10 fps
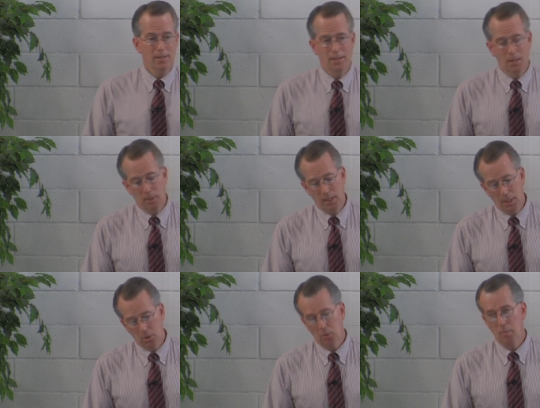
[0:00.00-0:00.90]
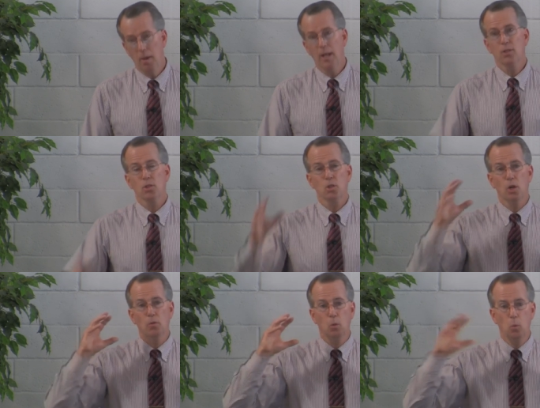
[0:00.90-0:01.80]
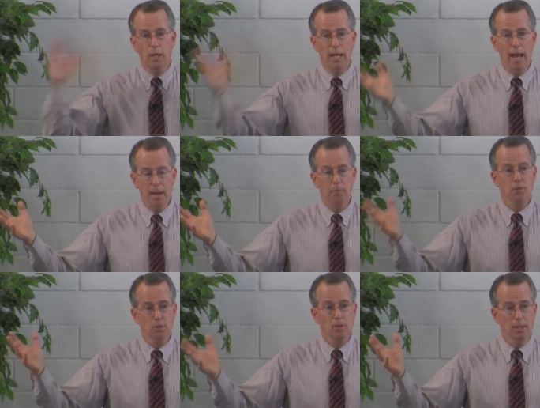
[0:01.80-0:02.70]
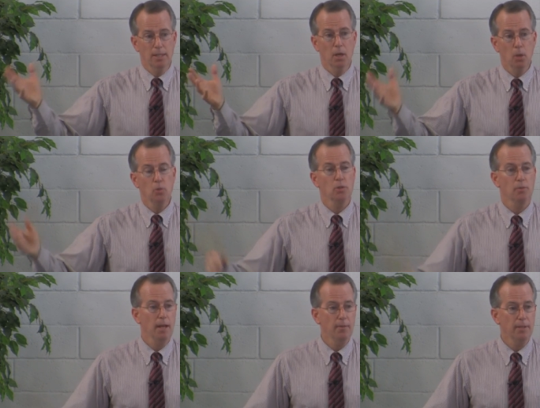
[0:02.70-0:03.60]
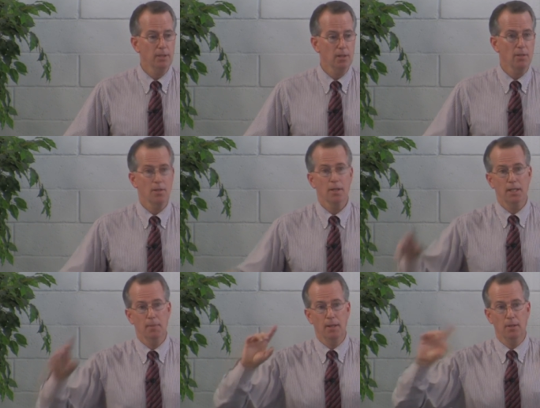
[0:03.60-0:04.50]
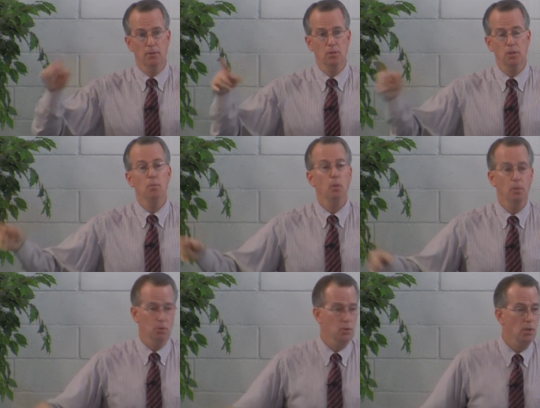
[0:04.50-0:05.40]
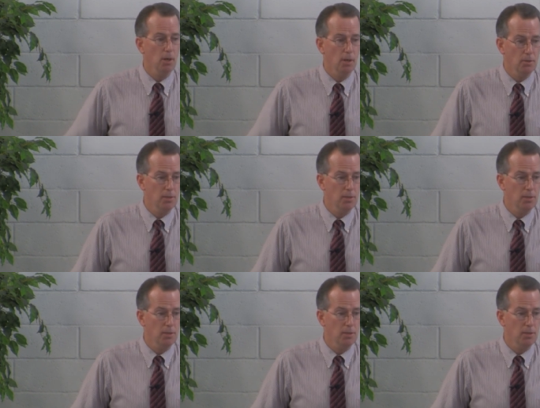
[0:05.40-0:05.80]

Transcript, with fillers: Nebuchadnezzar reminds us, over what happens in the hosts of heaven? He's not talking about the sun, moon, and the stars.